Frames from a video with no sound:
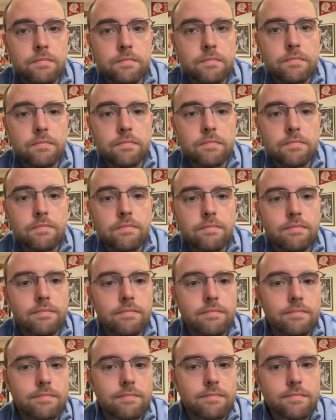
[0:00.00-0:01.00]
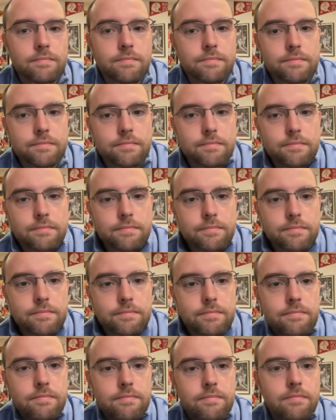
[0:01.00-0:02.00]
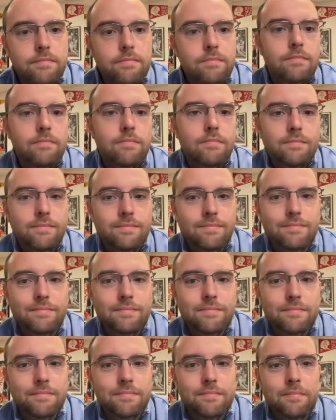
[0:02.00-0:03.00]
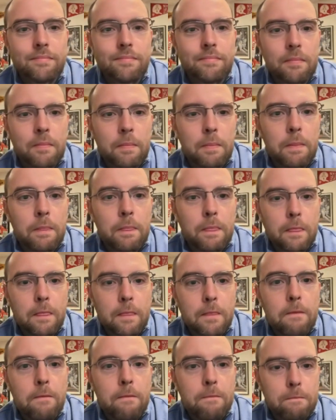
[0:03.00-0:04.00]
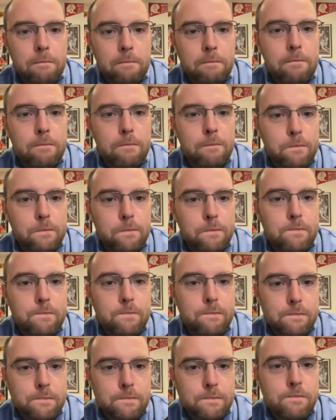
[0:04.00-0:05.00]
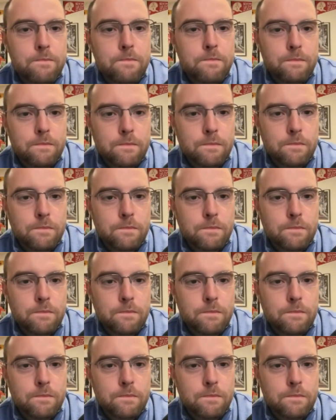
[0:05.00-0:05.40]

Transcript: The person shown says nothing.